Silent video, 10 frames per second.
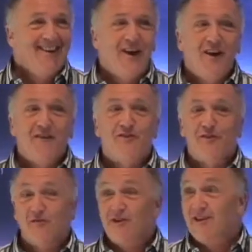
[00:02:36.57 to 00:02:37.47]
Now, of
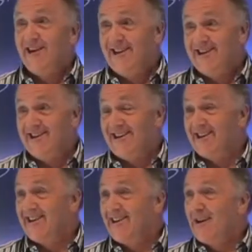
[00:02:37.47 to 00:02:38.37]
course, we're all
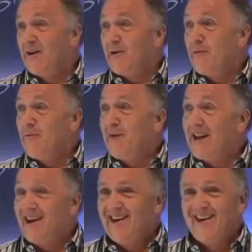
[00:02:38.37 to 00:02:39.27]
aging,
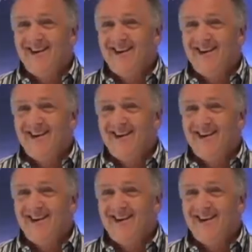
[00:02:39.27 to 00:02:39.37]
but